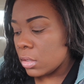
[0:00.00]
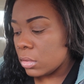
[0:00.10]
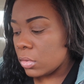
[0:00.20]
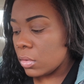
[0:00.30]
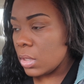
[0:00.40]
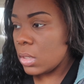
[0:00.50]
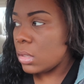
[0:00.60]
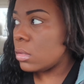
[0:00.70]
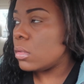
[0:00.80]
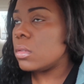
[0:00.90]
So
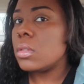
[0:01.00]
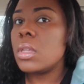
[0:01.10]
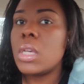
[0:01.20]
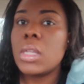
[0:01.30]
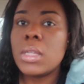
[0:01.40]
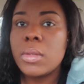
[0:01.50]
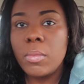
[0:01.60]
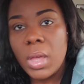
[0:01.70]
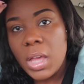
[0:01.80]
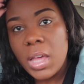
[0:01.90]
yes,
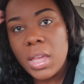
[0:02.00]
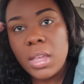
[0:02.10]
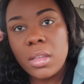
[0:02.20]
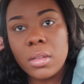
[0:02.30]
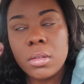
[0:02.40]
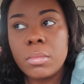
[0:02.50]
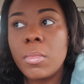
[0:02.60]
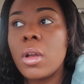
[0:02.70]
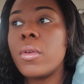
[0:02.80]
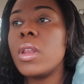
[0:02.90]
um I
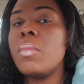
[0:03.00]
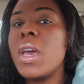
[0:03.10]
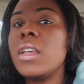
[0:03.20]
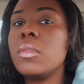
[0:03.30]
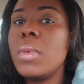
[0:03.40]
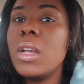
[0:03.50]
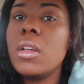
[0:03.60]
already passed my